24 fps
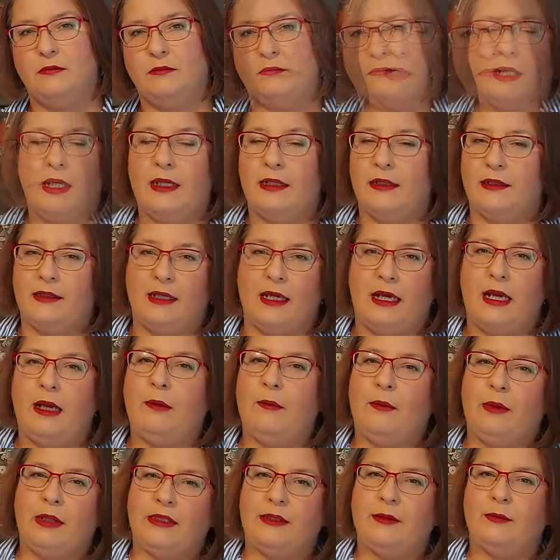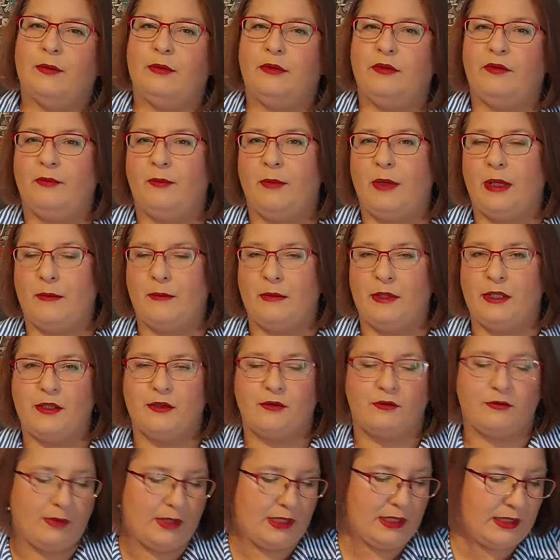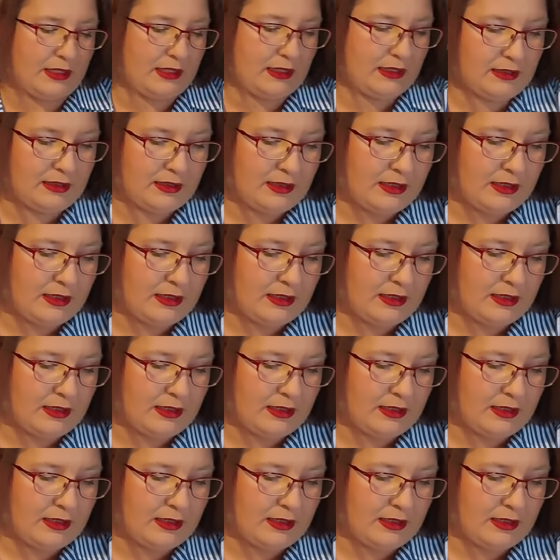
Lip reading: and I went with my measurements.